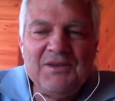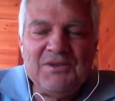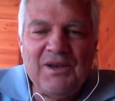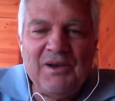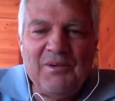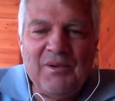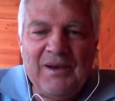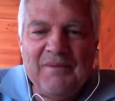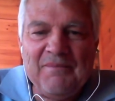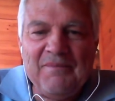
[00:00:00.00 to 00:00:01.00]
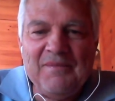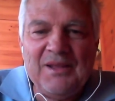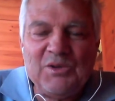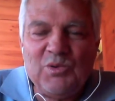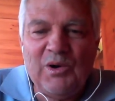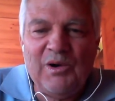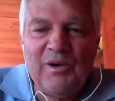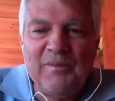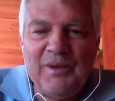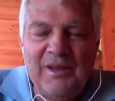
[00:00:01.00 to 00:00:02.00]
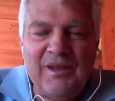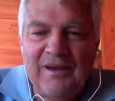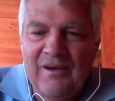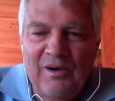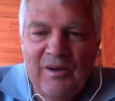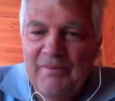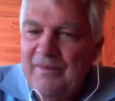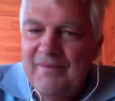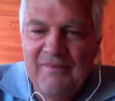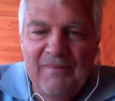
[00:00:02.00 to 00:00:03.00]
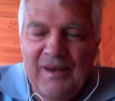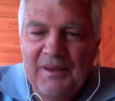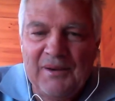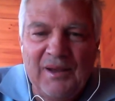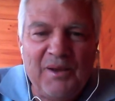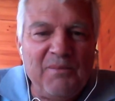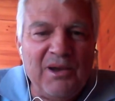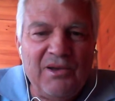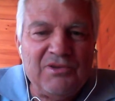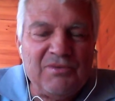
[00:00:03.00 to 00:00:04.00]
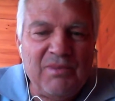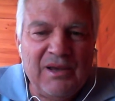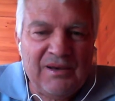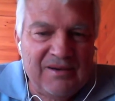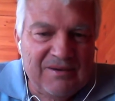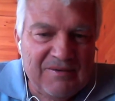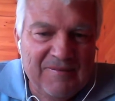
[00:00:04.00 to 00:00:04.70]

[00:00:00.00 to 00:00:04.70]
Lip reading: So that's why I'm in there. I make no bones about it.